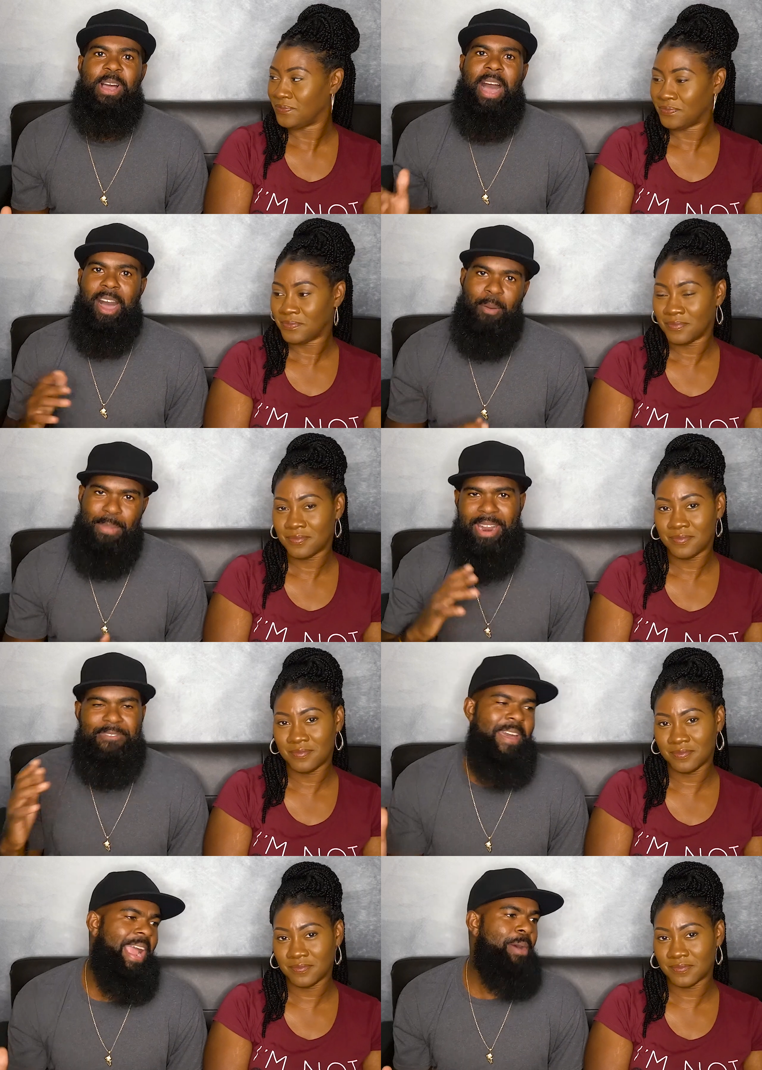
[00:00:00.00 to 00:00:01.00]
Speaker 1: Uh, matter of
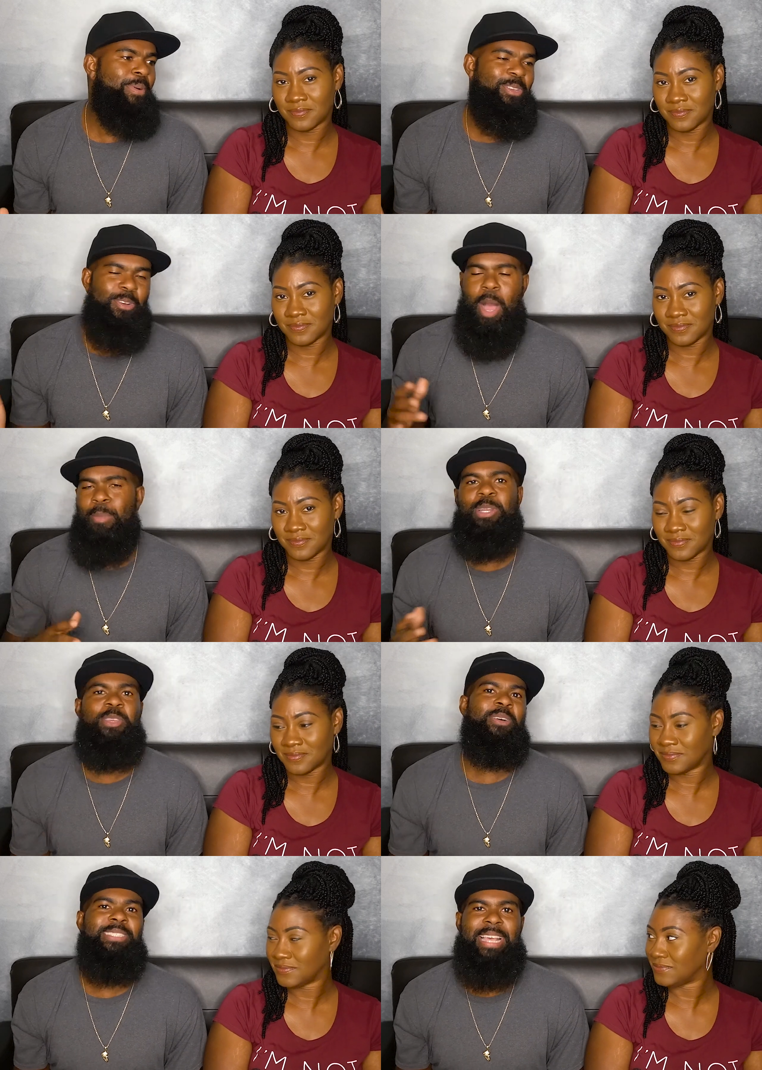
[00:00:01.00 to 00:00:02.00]
fact, I'm gonna do. I'm gonna do you
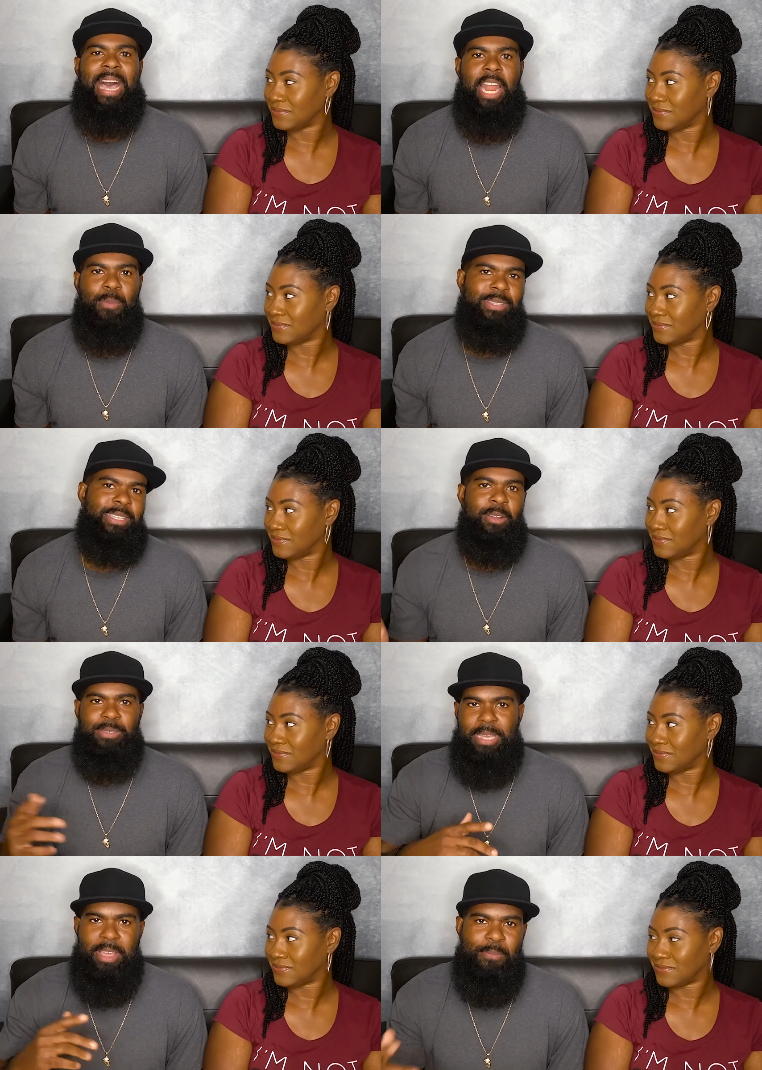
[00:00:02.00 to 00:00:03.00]
a solid. I'm gonna tell
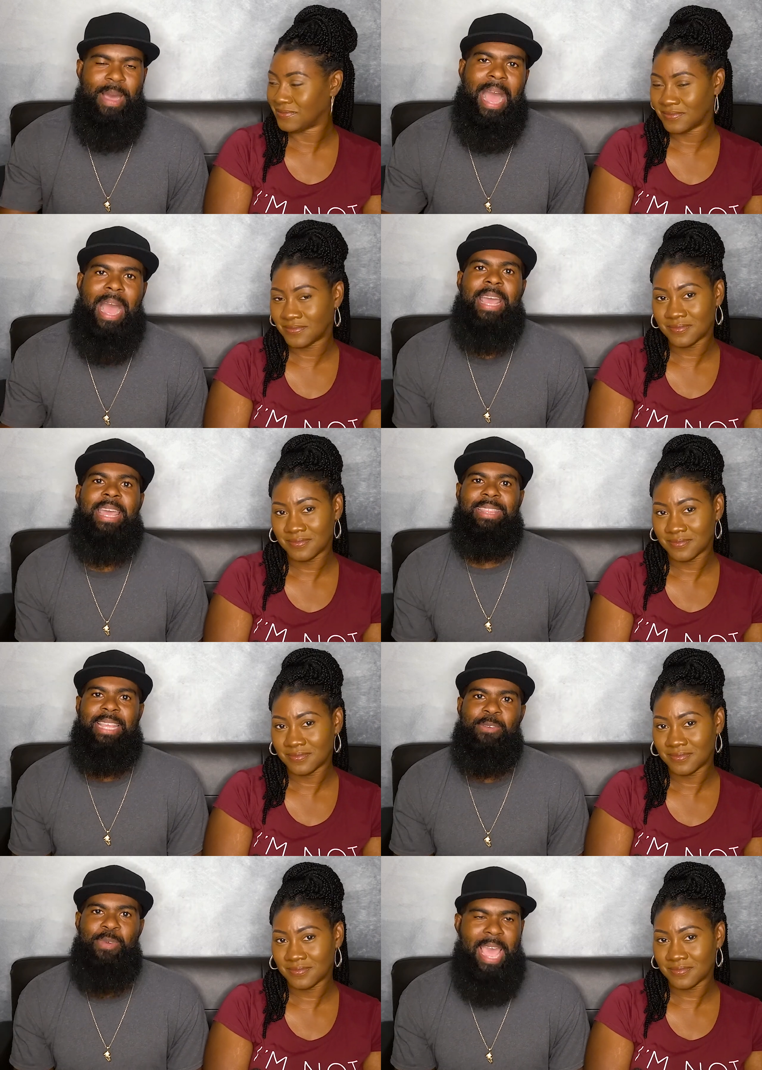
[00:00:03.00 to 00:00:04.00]
T M I that
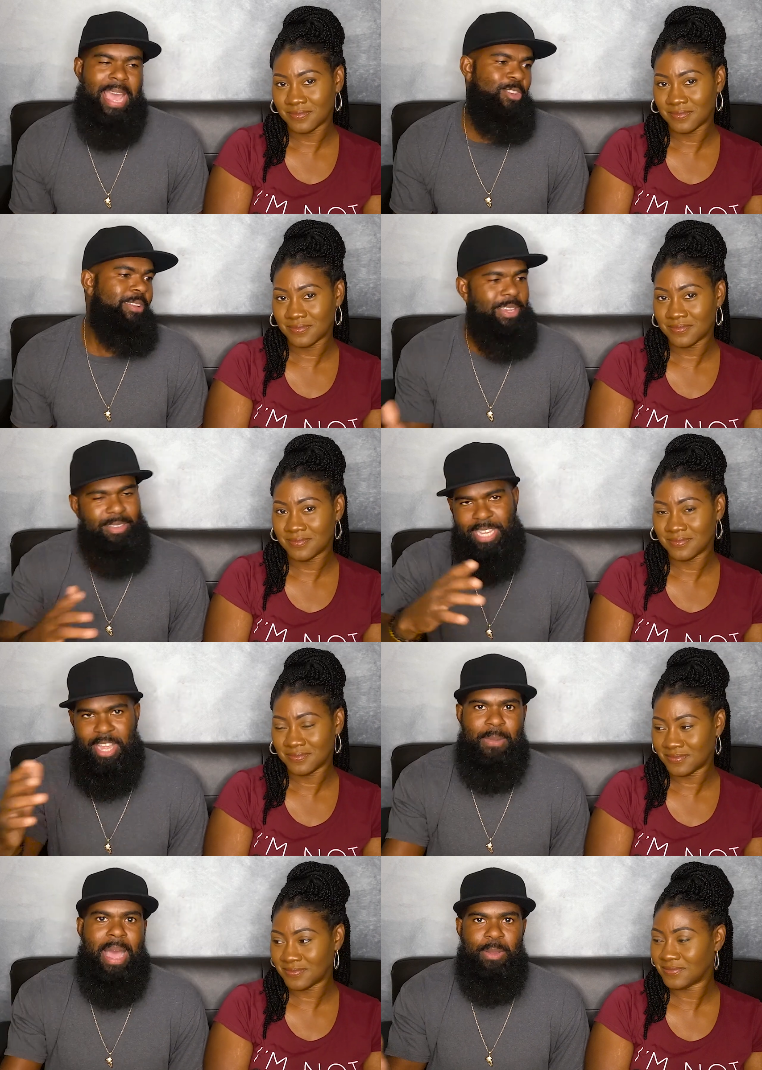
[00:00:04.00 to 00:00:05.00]
we had. You can tell T
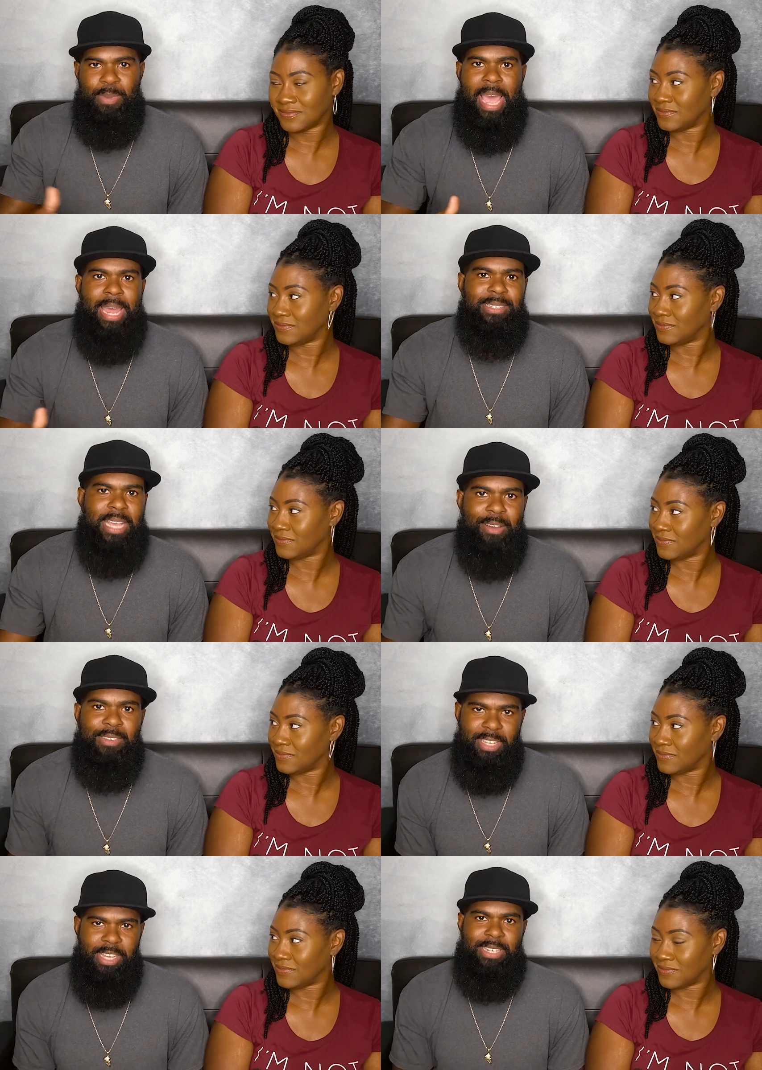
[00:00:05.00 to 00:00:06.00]
M I that we had this
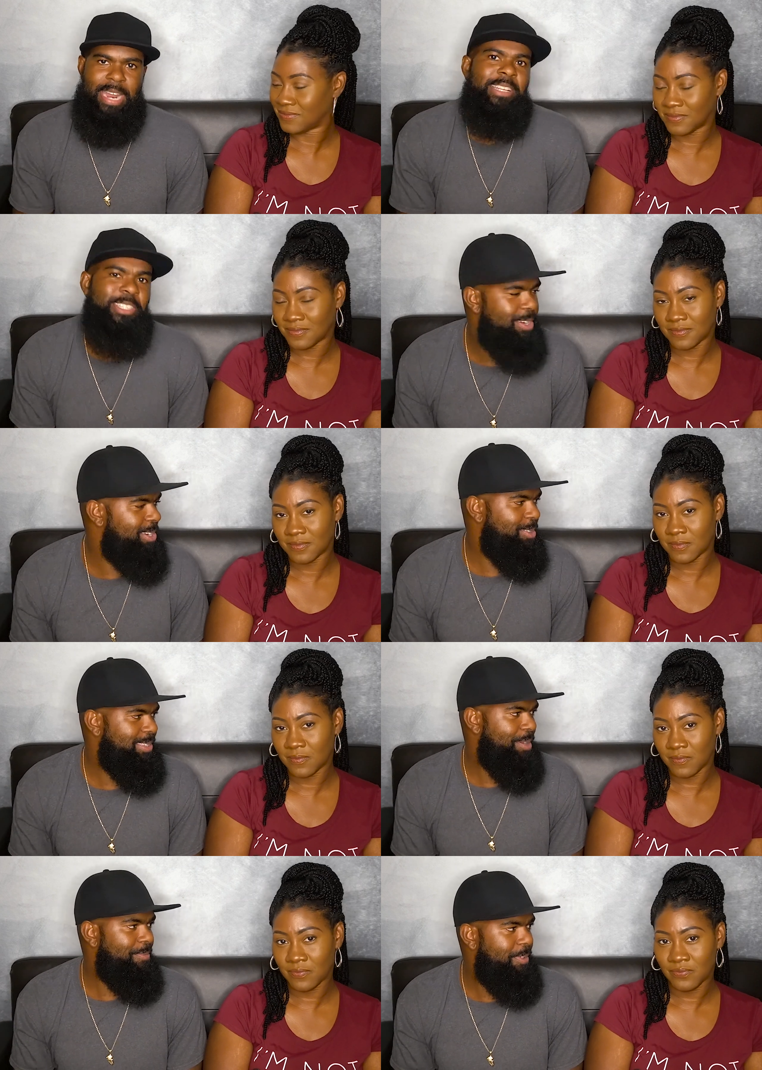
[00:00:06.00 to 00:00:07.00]
conversation. That should do
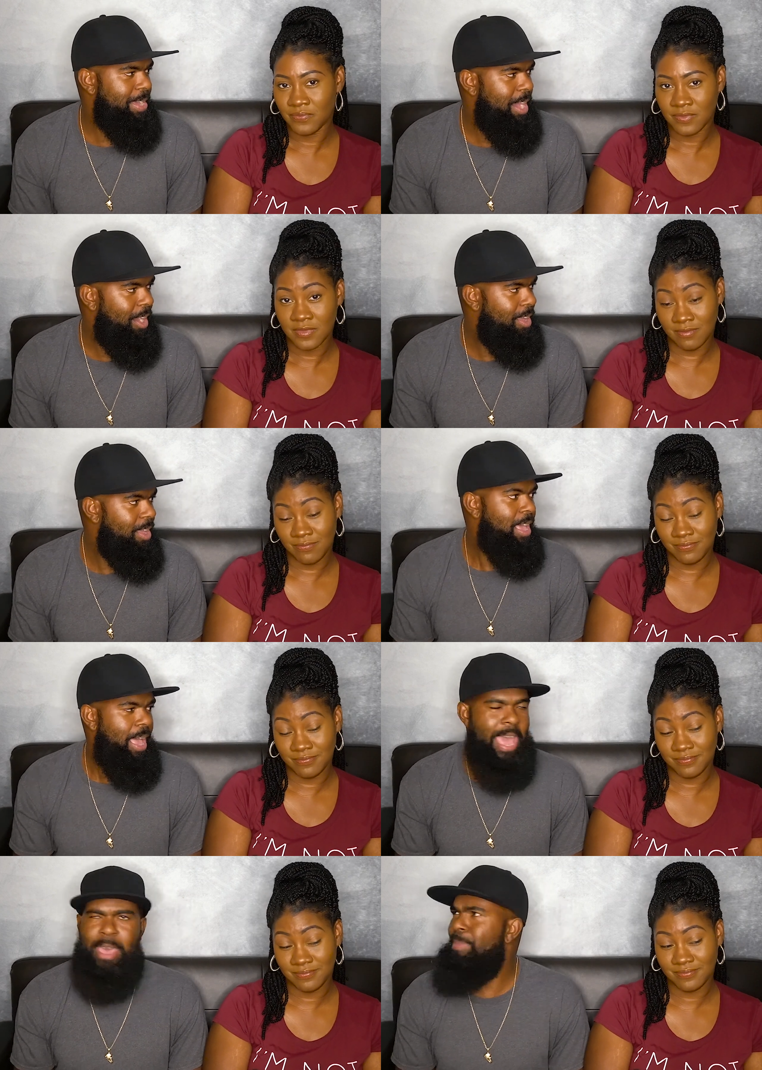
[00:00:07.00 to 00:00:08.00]
something for y'all.
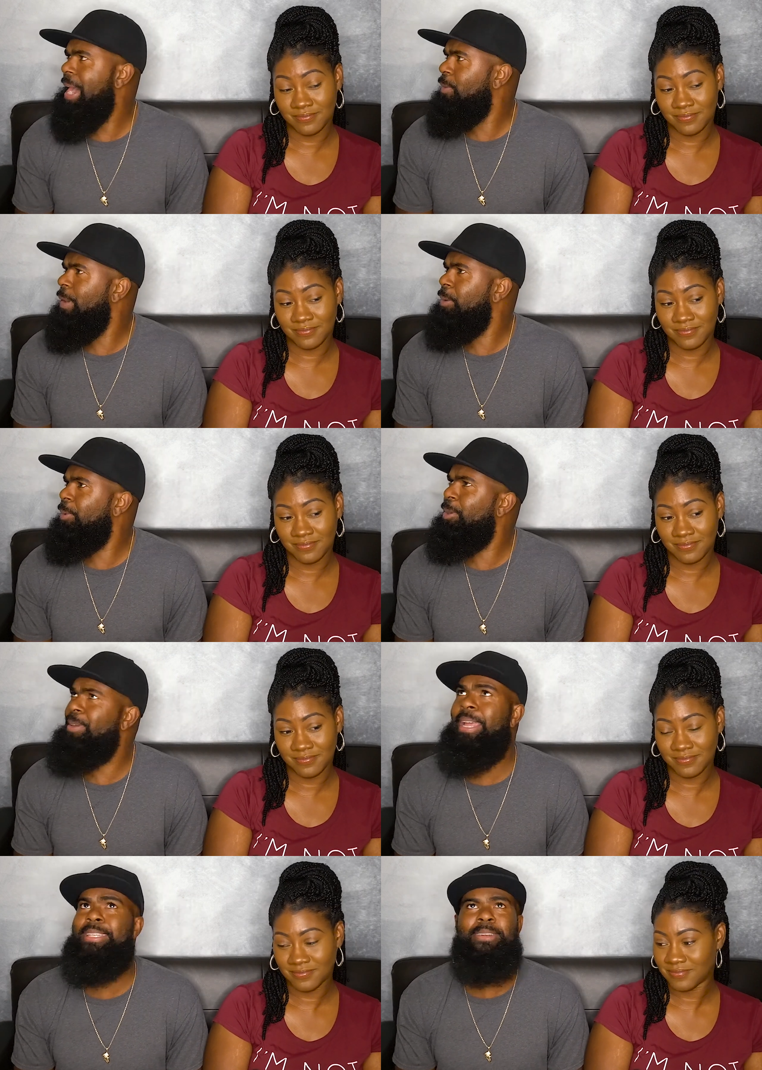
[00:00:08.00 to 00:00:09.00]
And by the way, who
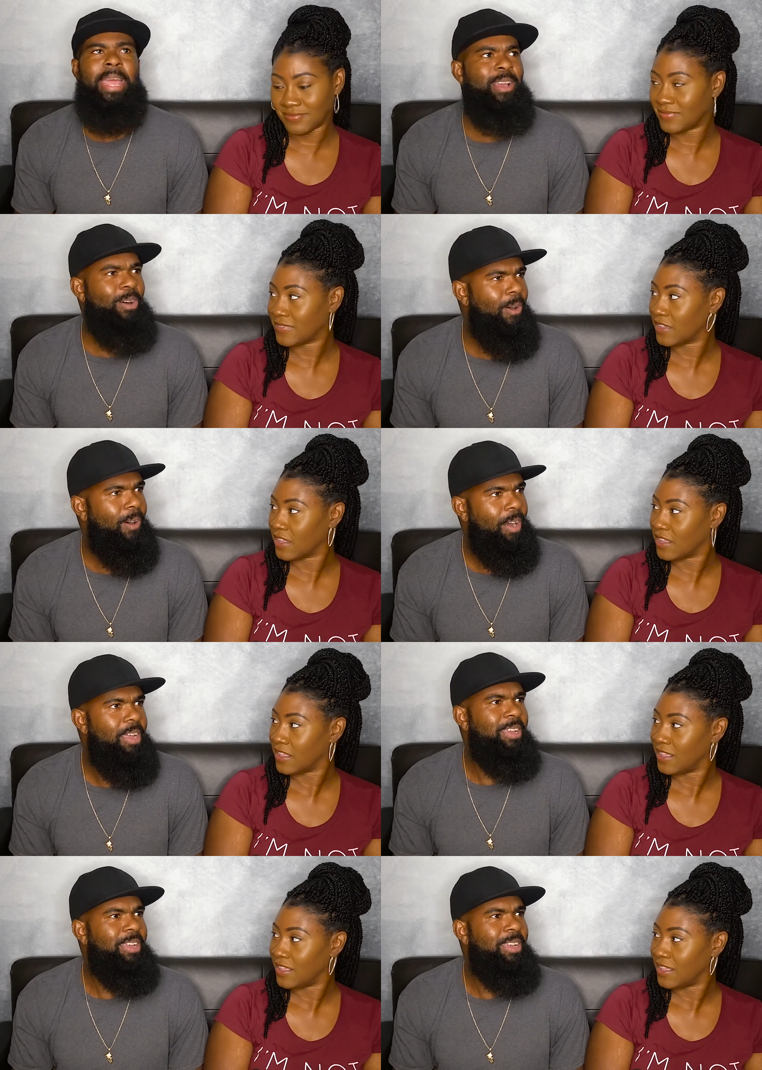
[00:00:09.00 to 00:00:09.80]
did your decor?